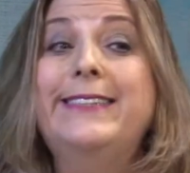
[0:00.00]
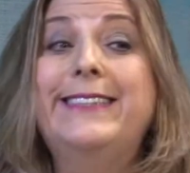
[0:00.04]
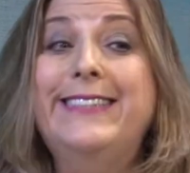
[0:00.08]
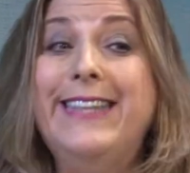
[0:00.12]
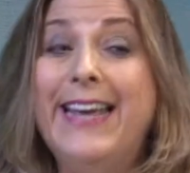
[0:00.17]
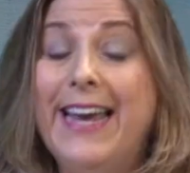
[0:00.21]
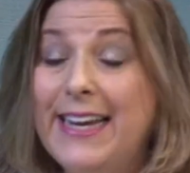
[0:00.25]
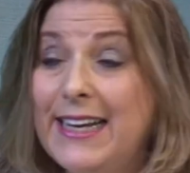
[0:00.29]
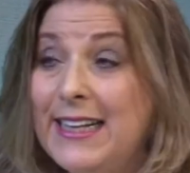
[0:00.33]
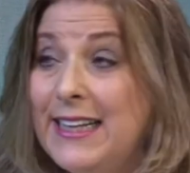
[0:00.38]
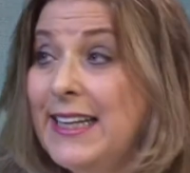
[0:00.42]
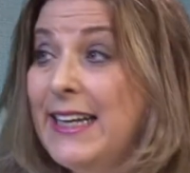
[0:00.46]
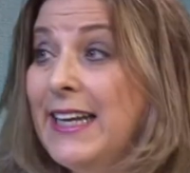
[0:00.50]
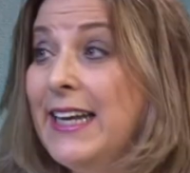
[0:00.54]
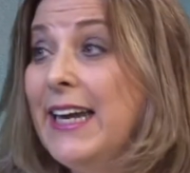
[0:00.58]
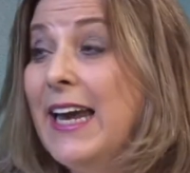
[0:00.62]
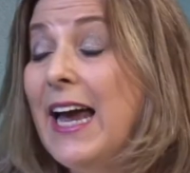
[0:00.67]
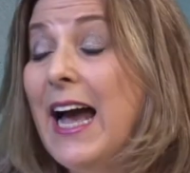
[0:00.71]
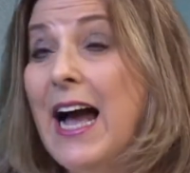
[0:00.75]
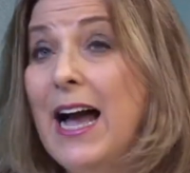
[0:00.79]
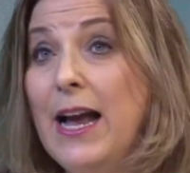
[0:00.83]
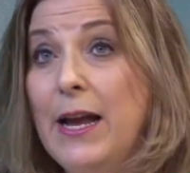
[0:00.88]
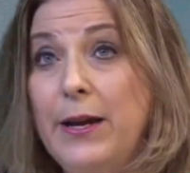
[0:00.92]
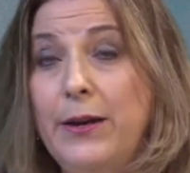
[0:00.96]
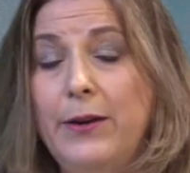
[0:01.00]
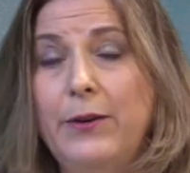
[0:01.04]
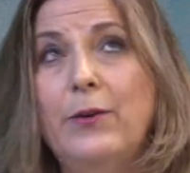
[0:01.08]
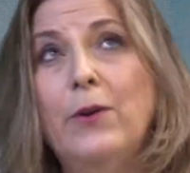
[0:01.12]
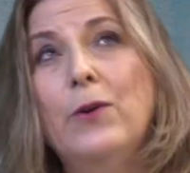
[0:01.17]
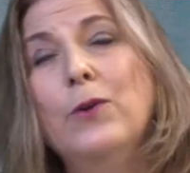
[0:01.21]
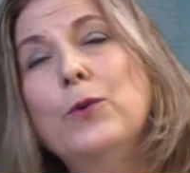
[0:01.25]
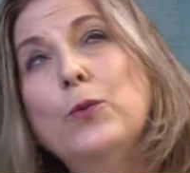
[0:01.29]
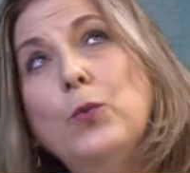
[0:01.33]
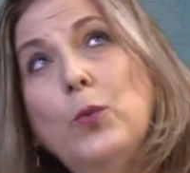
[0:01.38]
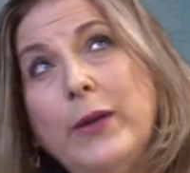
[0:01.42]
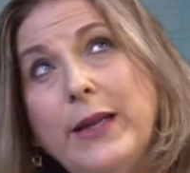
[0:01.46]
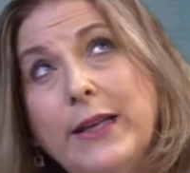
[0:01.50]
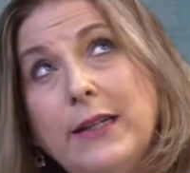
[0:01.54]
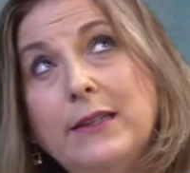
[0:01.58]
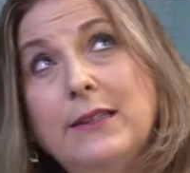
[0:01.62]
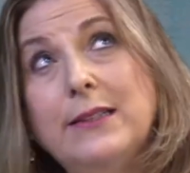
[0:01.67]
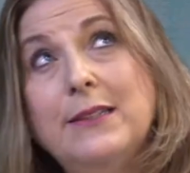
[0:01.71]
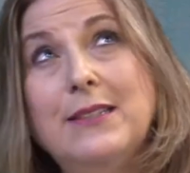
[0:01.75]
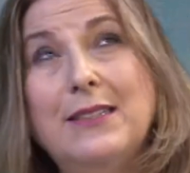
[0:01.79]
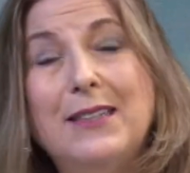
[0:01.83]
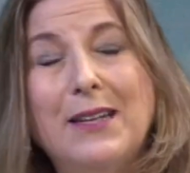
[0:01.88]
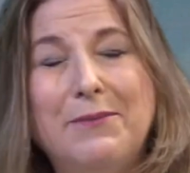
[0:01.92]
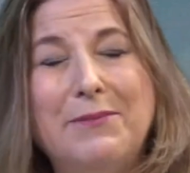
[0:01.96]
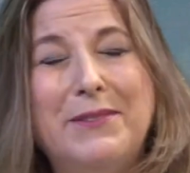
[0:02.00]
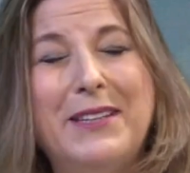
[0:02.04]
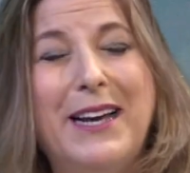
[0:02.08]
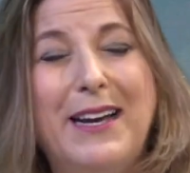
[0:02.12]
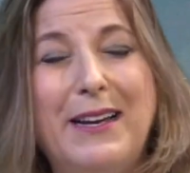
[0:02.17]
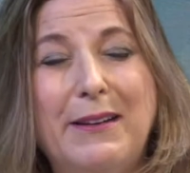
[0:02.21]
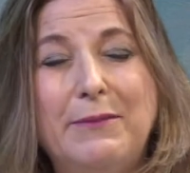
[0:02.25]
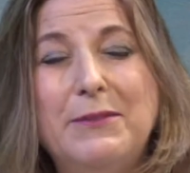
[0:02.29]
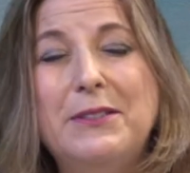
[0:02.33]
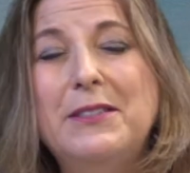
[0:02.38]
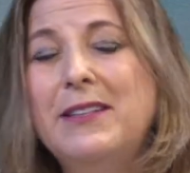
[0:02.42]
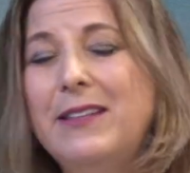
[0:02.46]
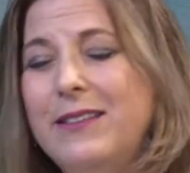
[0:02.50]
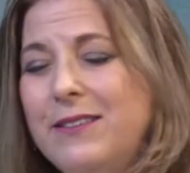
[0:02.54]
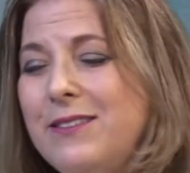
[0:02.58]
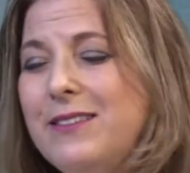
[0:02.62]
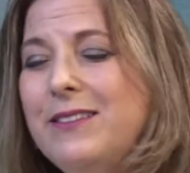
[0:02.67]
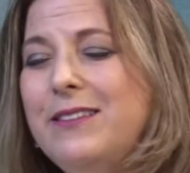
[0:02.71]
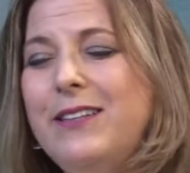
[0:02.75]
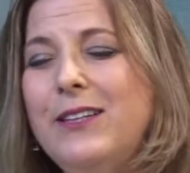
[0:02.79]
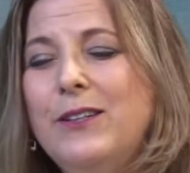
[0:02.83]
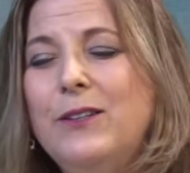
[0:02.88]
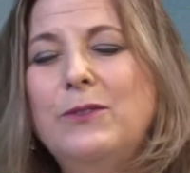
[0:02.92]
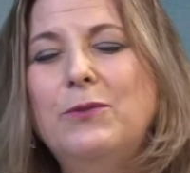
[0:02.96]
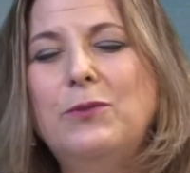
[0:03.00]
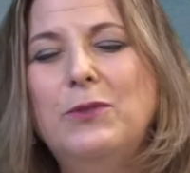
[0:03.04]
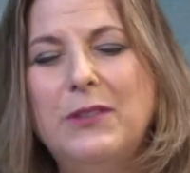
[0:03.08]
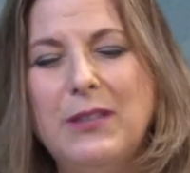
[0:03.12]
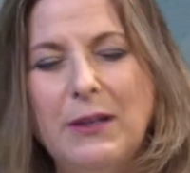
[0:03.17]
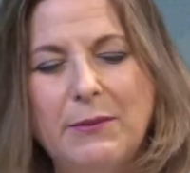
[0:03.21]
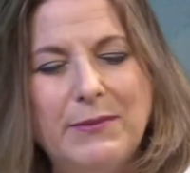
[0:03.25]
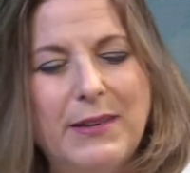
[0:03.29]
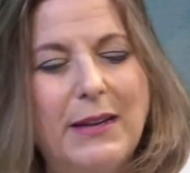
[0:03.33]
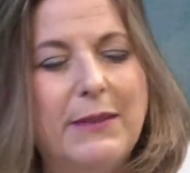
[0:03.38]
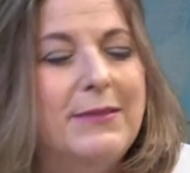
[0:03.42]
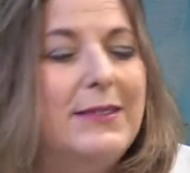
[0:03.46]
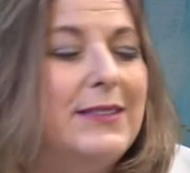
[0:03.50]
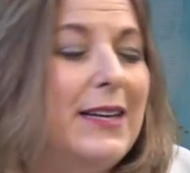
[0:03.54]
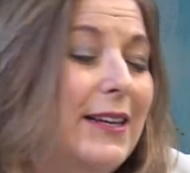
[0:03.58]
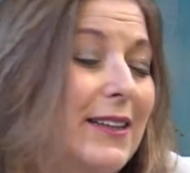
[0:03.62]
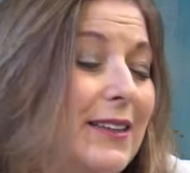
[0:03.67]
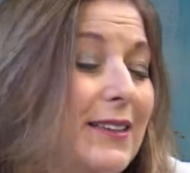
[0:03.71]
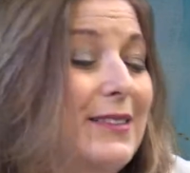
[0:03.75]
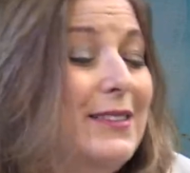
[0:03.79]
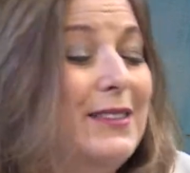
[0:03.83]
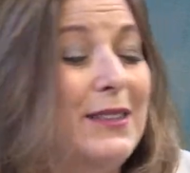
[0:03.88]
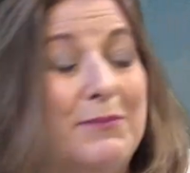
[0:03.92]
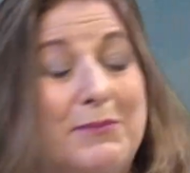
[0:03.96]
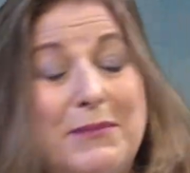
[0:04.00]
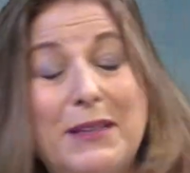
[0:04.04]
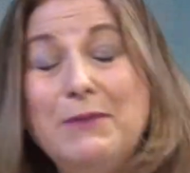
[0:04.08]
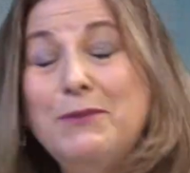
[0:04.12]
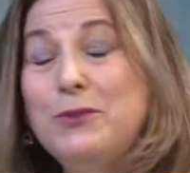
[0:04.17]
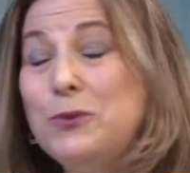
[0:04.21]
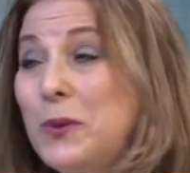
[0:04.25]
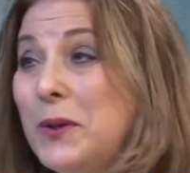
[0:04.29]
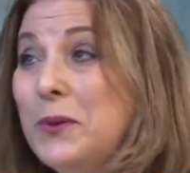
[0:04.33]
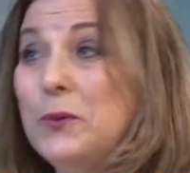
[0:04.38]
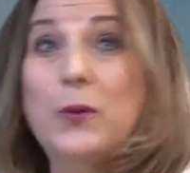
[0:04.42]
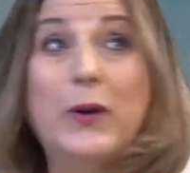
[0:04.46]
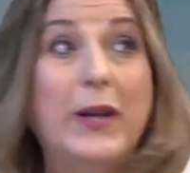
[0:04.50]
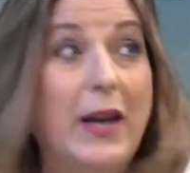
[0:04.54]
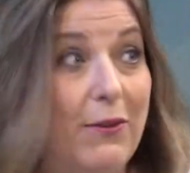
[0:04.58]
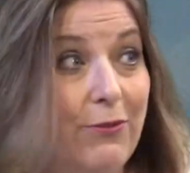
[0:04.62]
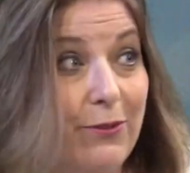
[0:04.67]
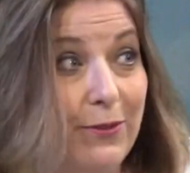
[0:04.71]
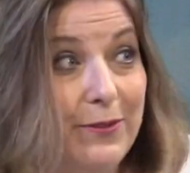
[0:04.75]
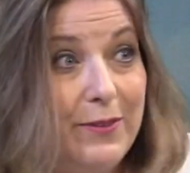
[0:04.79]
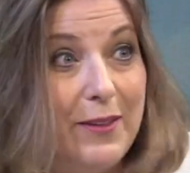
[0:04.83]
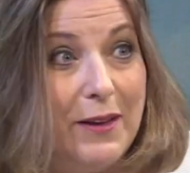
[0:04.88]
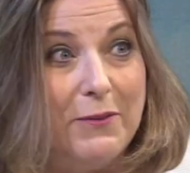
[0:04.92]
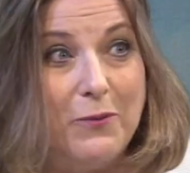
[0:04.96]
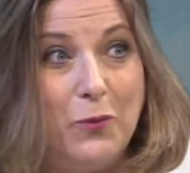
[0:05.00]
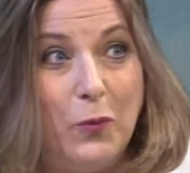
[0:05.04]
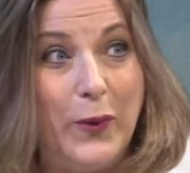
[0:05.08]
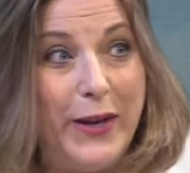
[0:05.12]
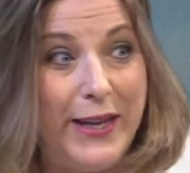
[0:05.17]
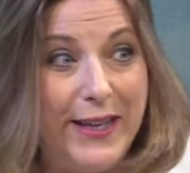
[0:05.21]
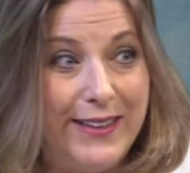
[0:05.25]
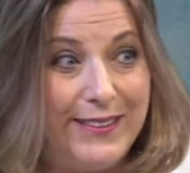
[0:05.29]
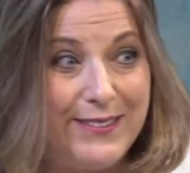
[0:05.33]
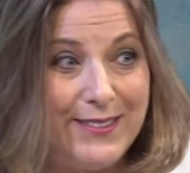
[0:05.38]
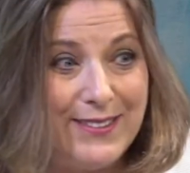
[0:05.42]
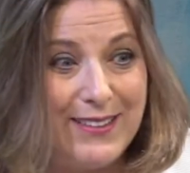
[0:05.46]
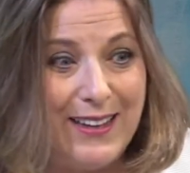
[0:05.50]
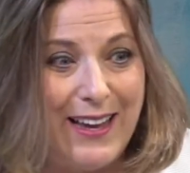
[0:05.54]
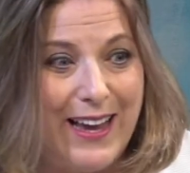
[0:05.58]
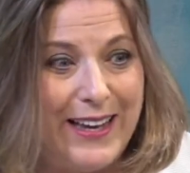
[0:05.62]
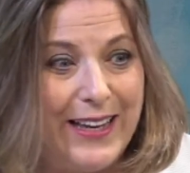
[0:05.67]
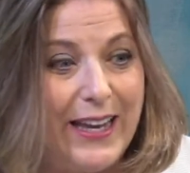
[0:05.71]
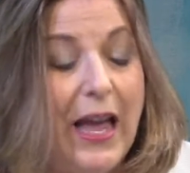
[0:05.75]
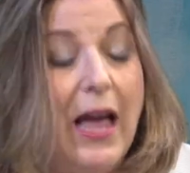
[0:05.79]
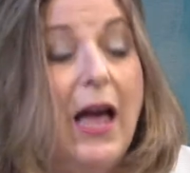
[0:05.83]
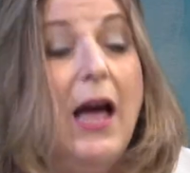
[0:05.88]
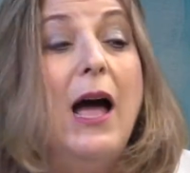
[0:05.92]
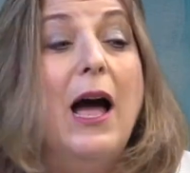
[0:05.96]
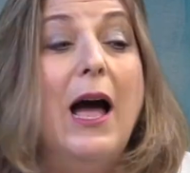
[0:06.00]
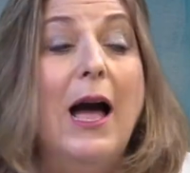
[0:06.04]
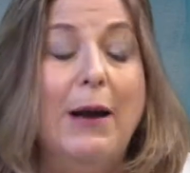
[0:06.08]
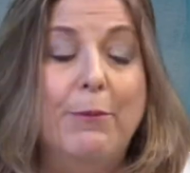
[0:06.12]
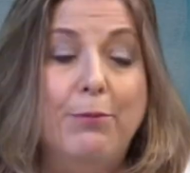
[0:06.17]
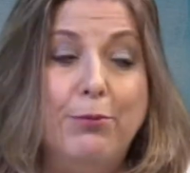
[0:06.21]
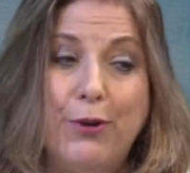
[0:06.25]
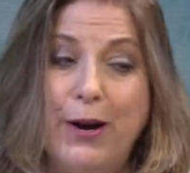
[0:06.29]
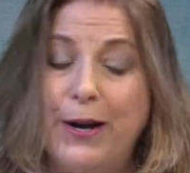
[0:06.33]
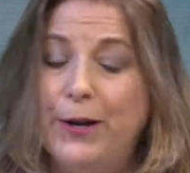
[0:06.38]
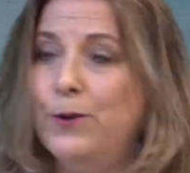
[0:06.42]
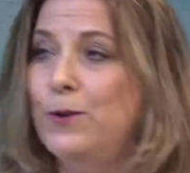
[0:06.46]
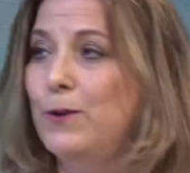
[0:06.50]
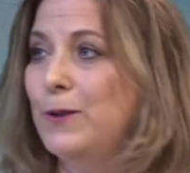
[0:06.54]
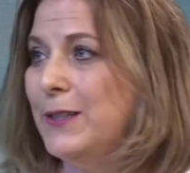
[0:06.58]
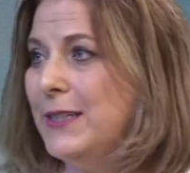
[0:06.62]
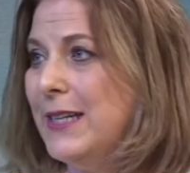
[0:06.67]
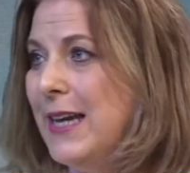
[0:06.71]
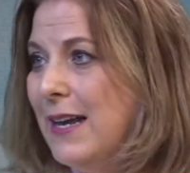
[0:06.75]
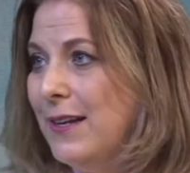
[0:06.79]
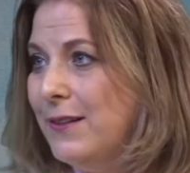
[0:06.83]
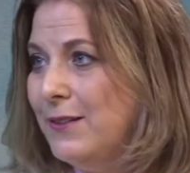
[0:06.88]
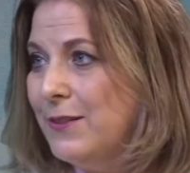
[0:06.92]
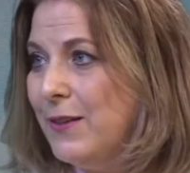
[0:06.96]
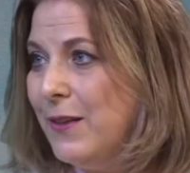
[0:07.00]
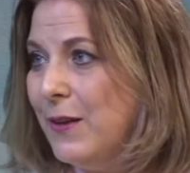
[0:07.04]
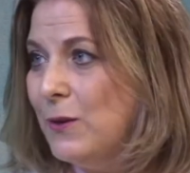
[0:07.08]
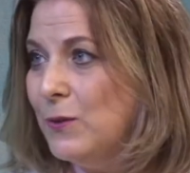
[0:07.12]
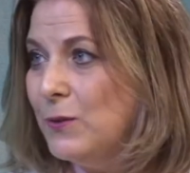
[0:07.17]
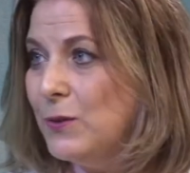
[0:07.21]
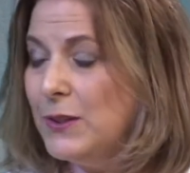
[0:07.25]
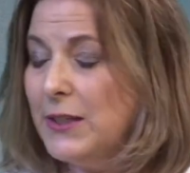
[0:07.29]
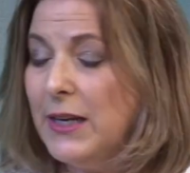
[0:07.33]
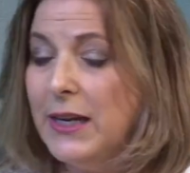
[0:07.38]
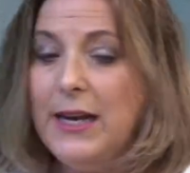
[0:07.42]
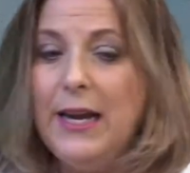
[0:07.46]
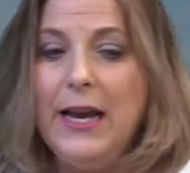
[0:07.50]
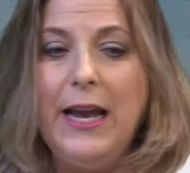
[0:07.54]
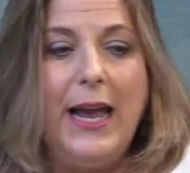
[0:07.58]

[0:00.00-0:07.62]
daily, I or weekly sometimes, it's, you know, sometimes daily, sometimes week, whatever the week is like, I prioritize those.